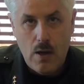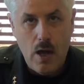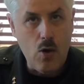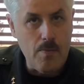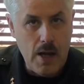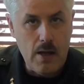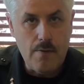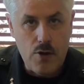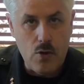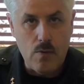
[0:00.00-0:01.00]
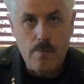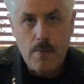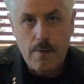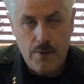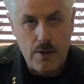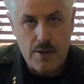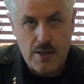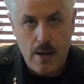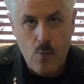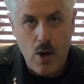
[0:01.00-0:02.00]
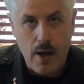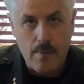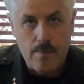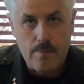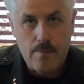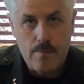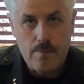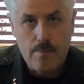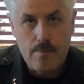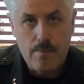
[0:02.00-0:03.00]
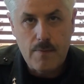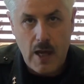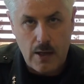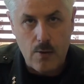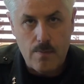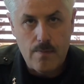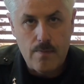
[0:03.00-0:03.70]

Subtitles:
I hope many of you feel the same way. Thank you.